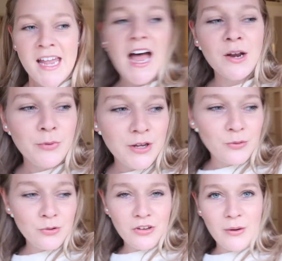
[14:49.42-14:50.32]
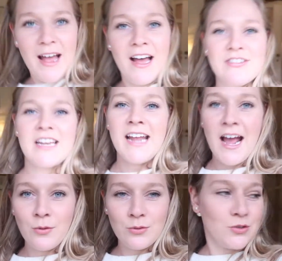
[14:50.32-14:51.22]
and we also have an
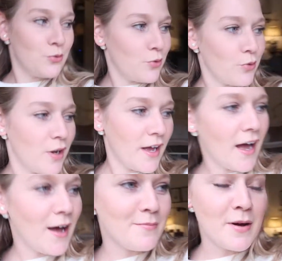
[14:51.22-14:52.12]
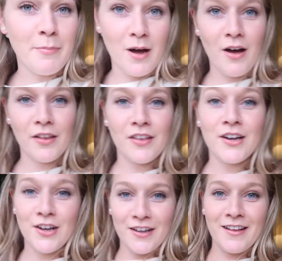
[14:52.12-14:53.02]
outdoor um, bath.
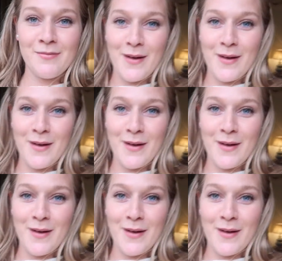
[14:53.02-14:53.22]
Look at this